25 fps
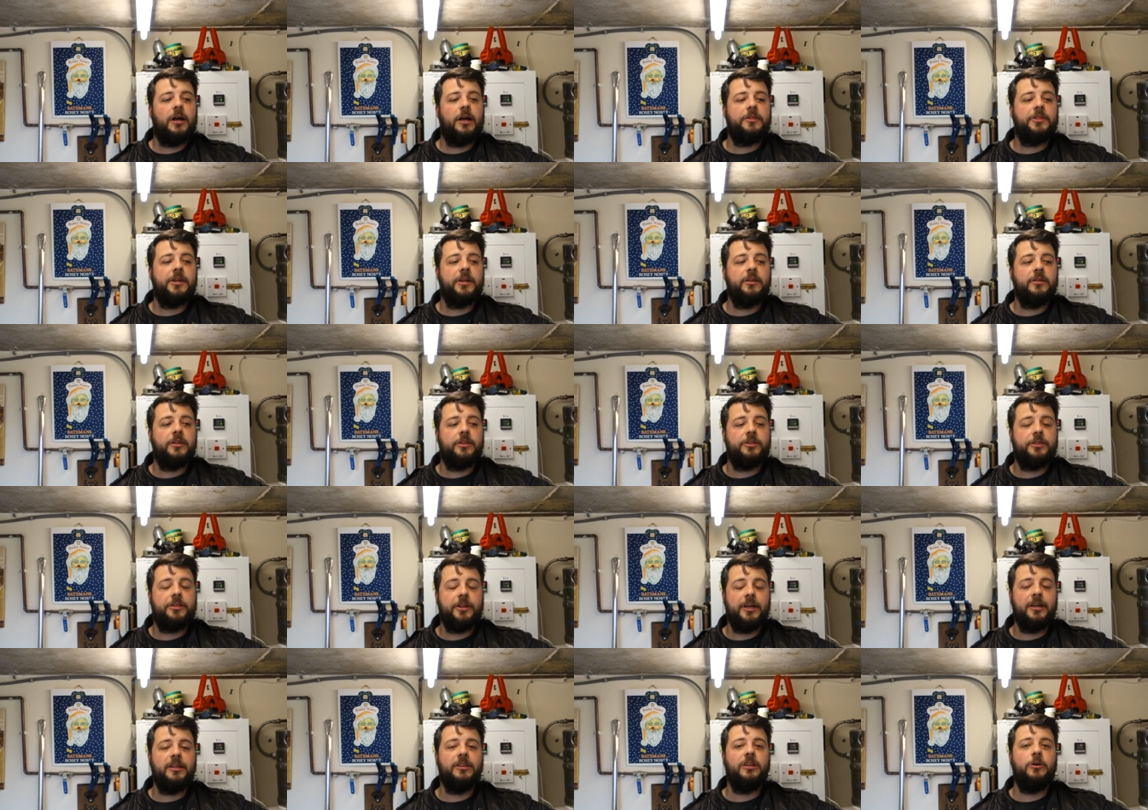I think the
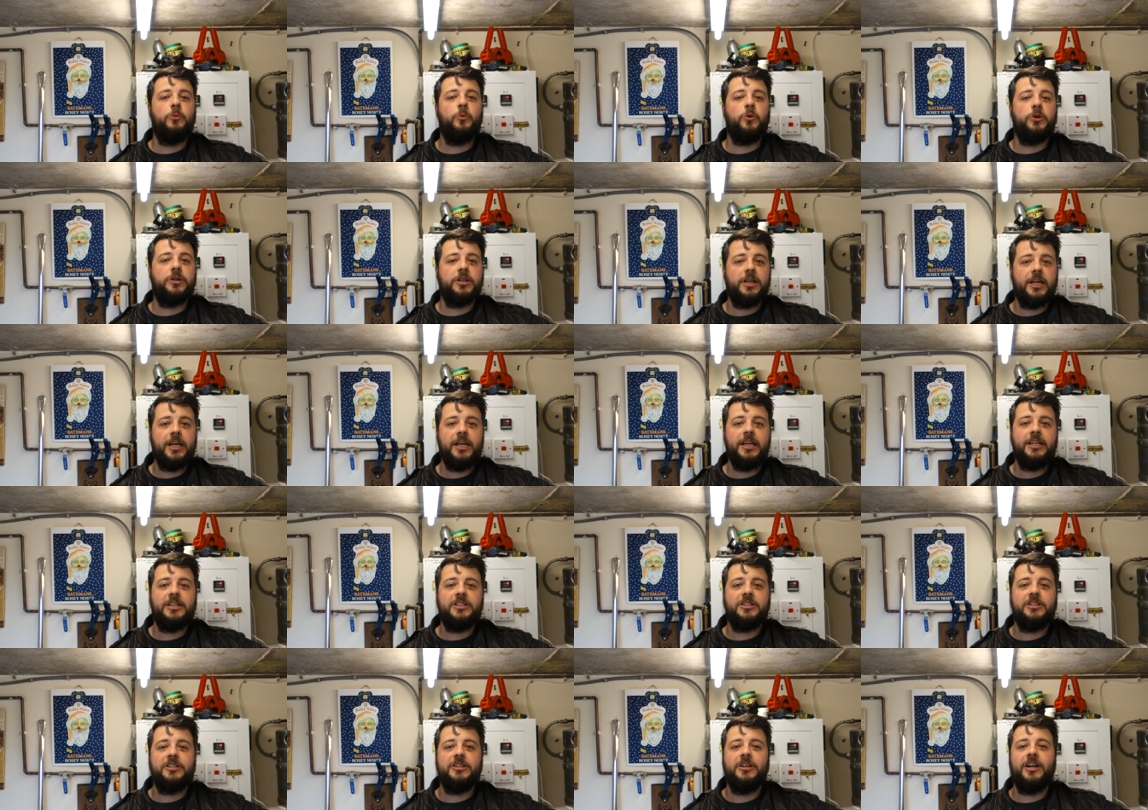thing that would
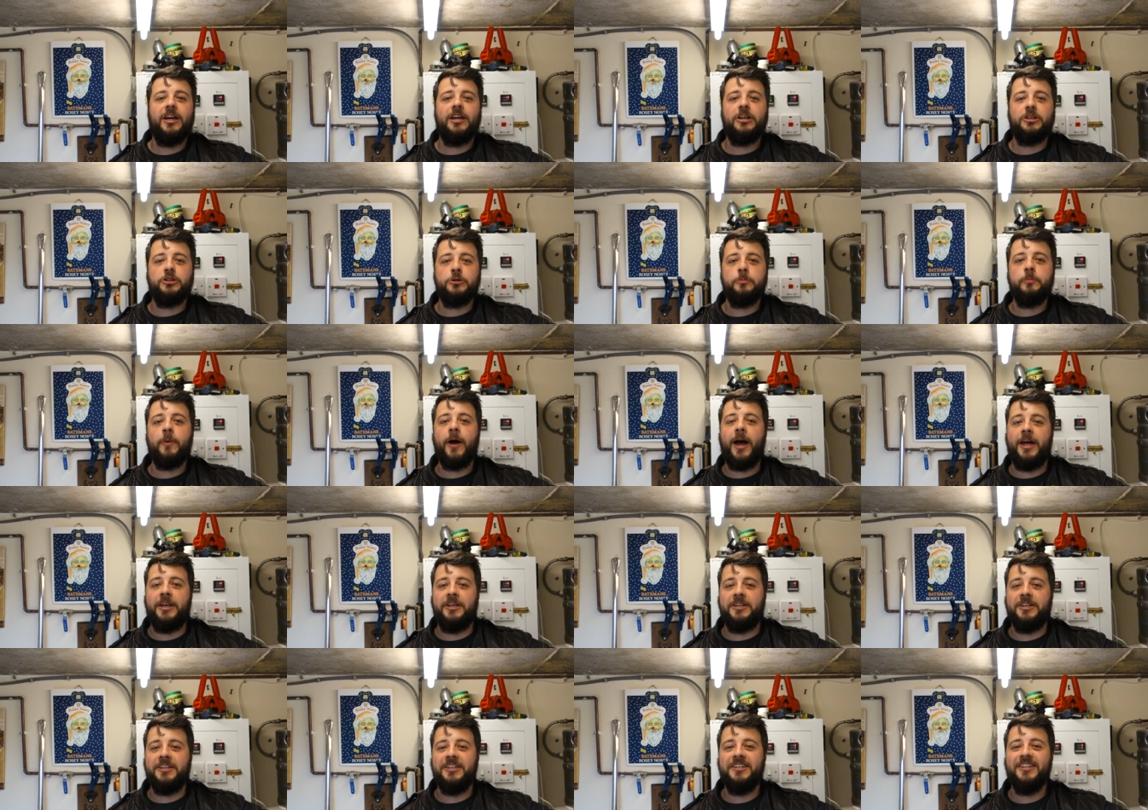need to
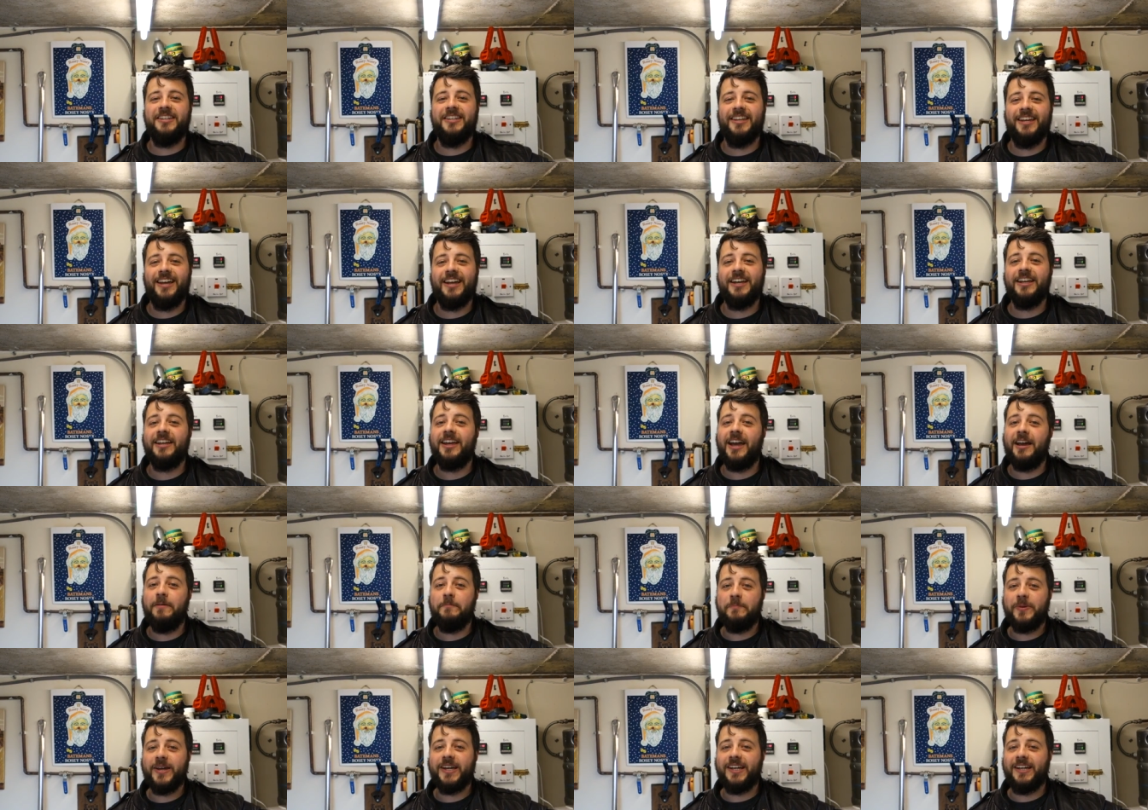expand and
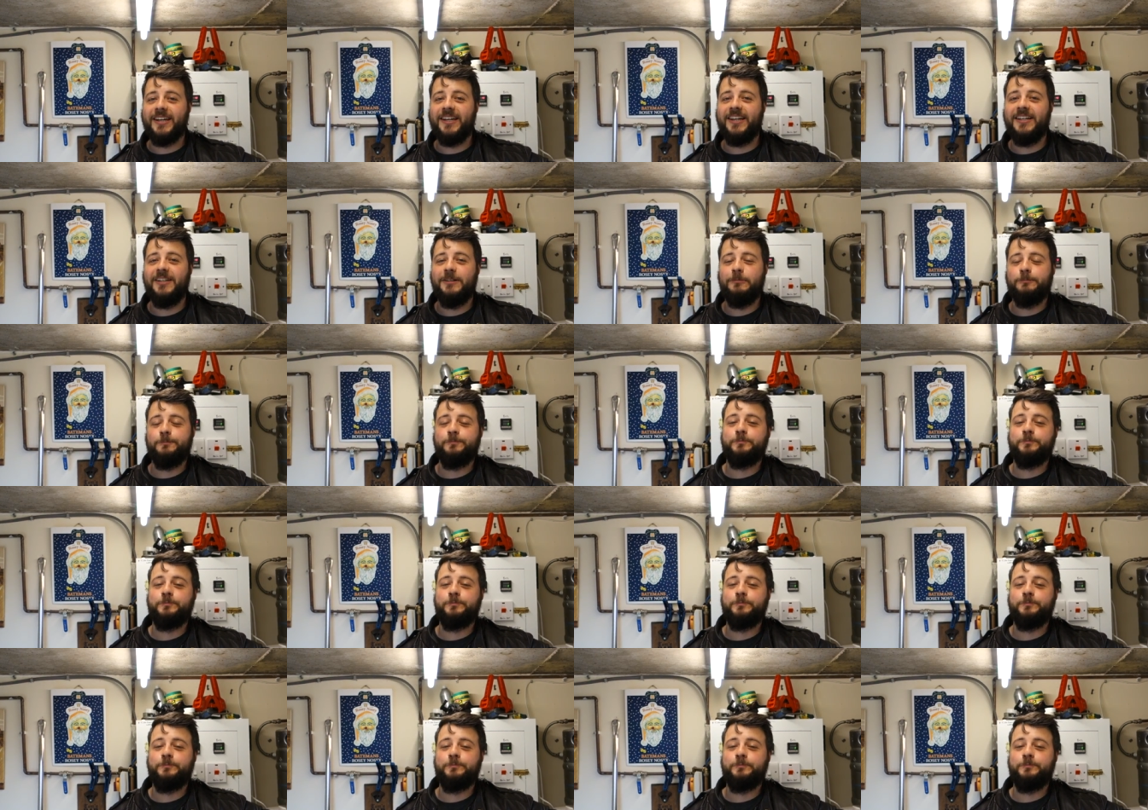get bigger